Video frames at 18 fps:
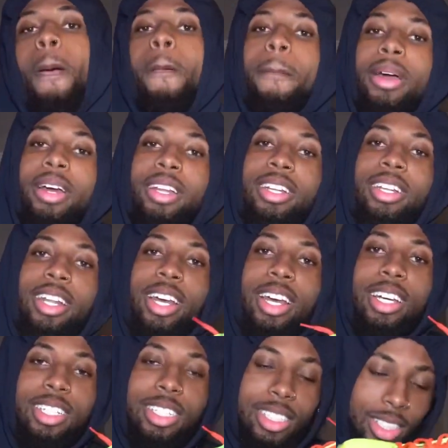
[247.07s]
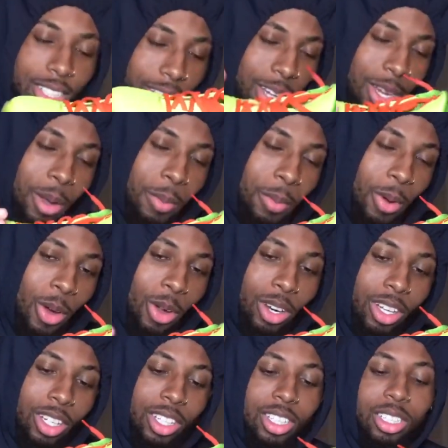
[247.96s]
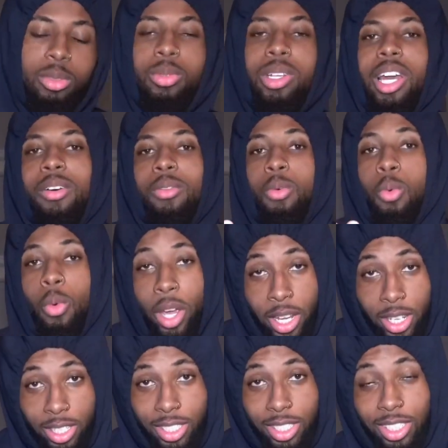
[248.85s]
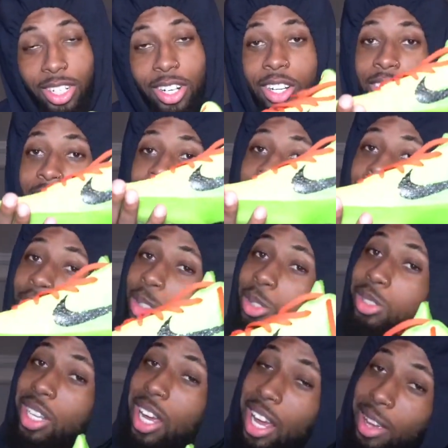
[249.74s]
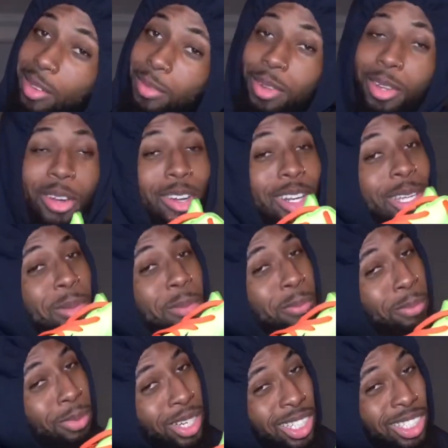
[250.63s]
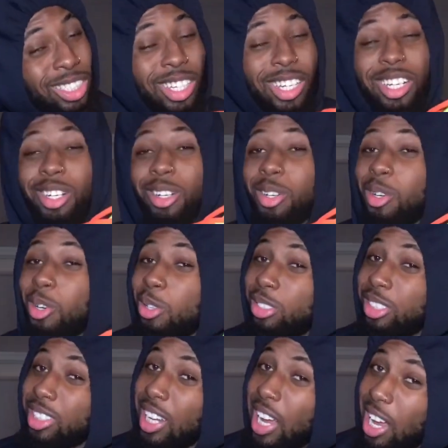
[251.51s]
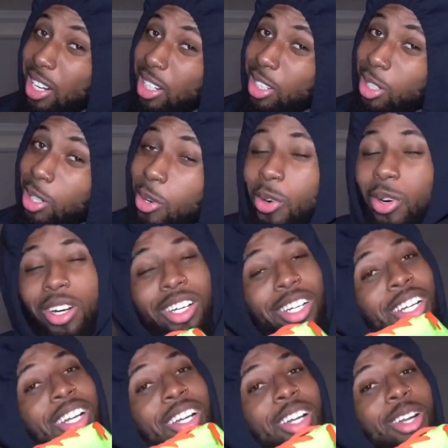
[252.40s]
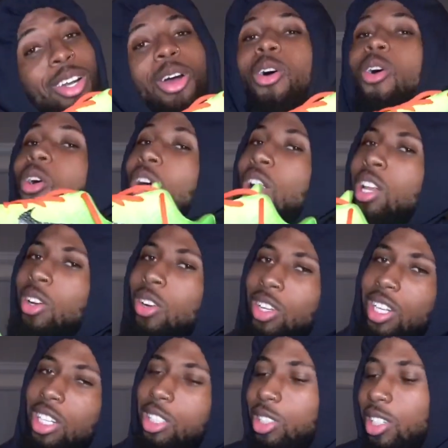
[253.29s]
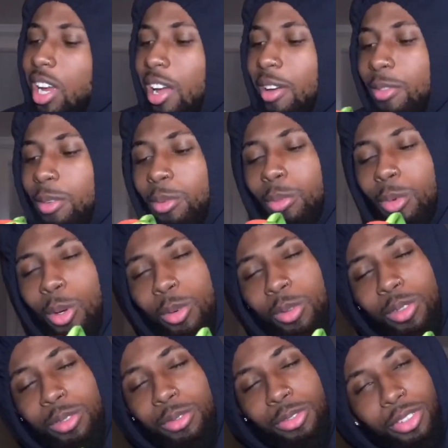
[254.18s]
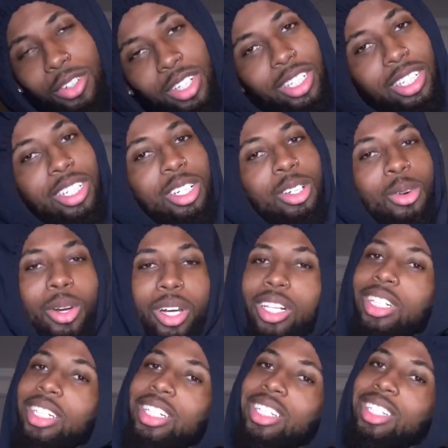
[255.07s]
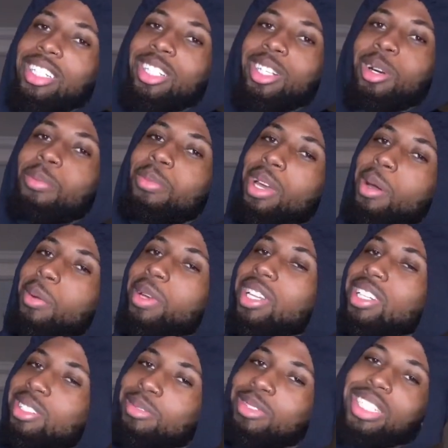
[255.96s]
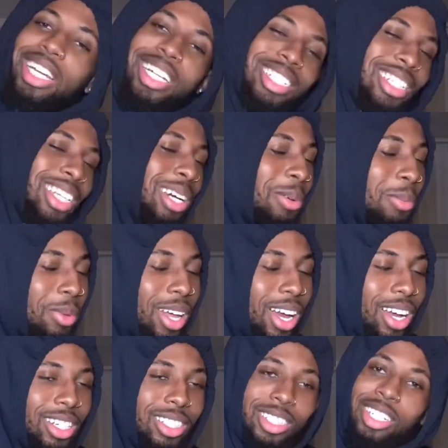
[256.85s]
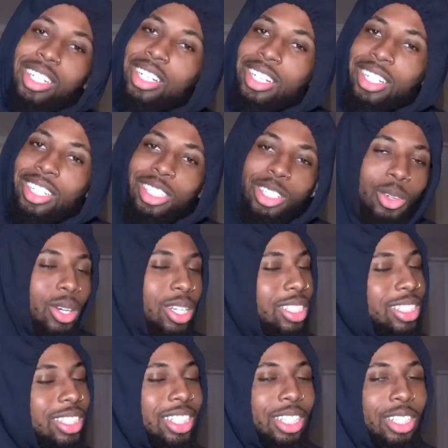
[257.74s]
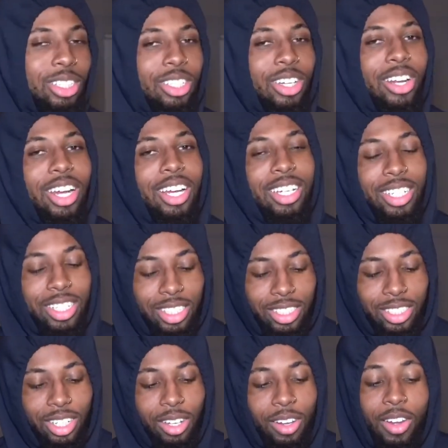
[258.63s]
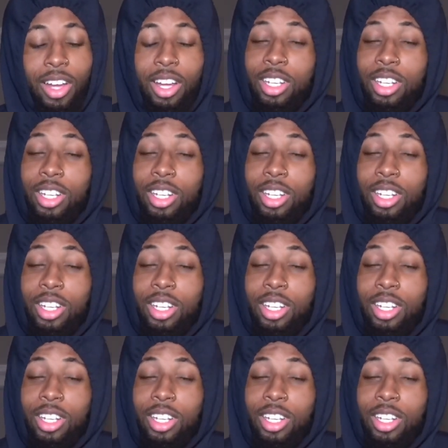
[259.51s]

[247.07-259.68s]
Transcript: But next up on the list, we have weights. Are these shoes heavy? Are they bricks? Are they gonna hold you down on the court? Or are they gonna let you have you moving freely, quickly, and be able to get them chase down blocks, quick steals, all that good stuff?